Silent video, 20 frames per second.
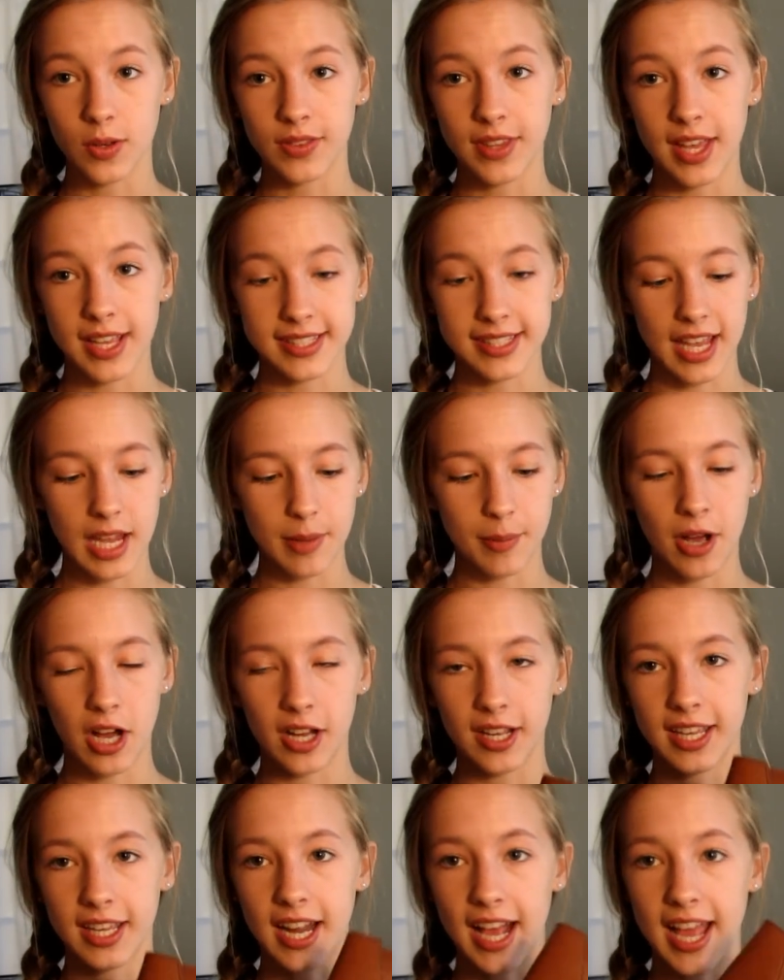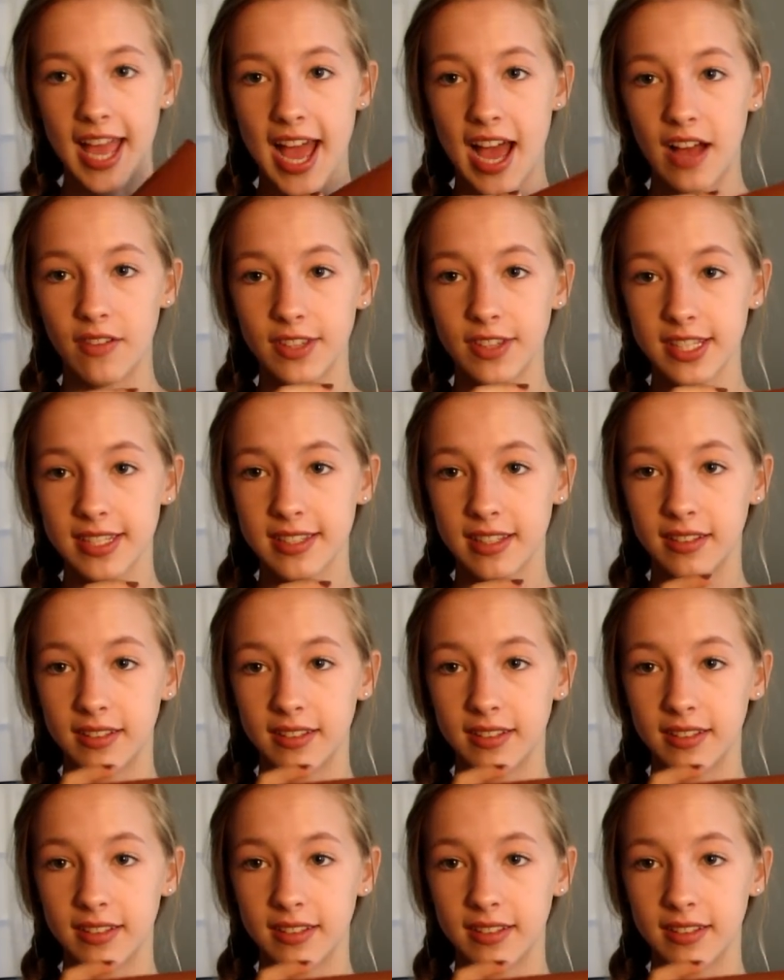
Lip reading: in that side pocket I have this